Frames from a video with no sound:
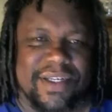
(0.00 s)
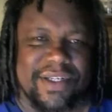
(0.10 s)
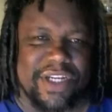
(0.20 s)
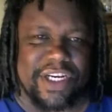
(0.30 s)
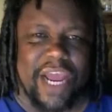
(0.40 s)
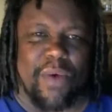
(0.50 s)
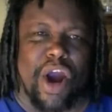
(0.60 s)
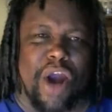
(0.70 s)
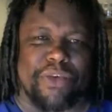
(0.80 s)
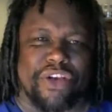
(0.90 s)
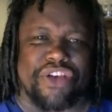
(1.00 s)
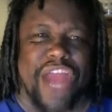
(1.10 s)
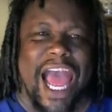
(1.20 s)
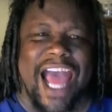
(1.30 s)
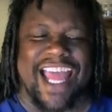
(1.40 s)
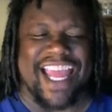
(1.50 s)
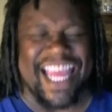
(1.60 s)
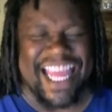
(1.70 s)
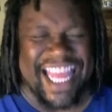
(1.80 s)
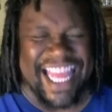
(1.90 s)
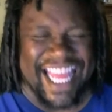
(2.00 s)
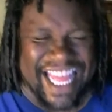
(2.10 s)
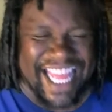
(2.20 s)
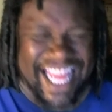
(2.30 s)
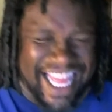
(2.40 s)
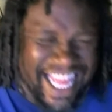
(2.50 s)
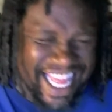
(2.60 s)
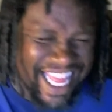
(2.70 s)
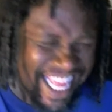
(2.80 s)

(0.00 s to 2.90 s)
Did that worm just die?